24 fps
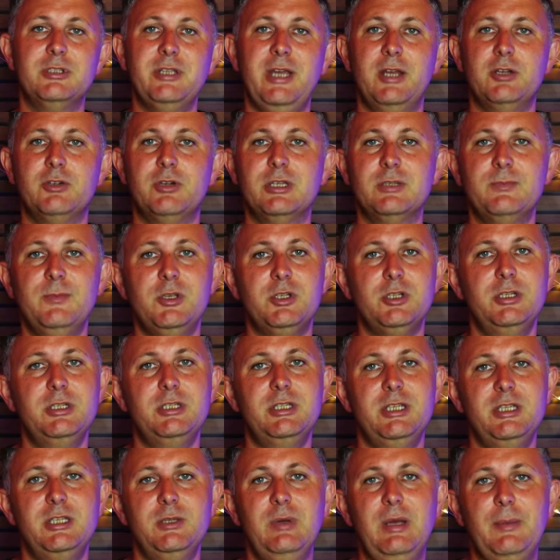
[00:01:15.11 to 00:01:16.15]
Data Transmission,
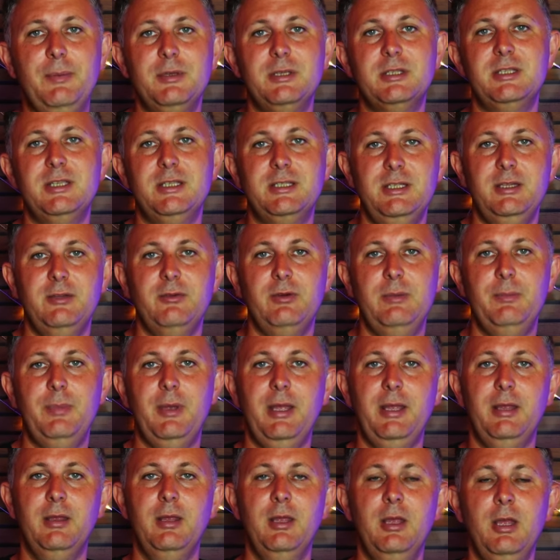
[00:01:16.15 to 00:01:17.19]
DC Weapons, 63B.